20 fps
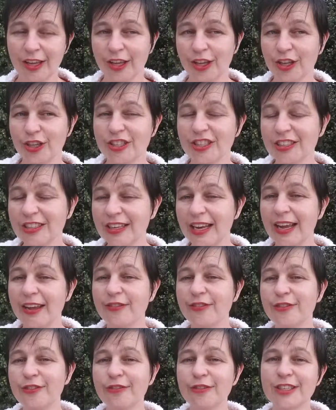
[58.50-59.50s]
you didn't
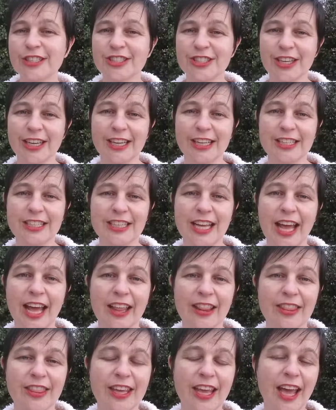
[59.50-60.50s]
have to reject
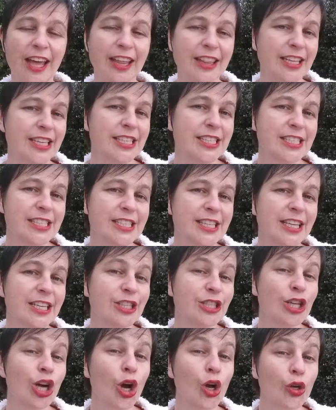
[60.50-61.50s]
the others
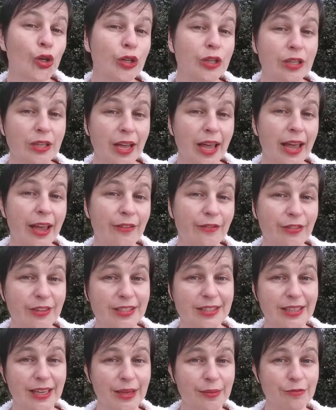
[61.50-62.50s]
that don't have the
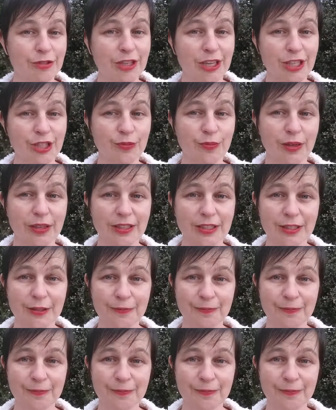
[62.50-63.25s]
same judgment.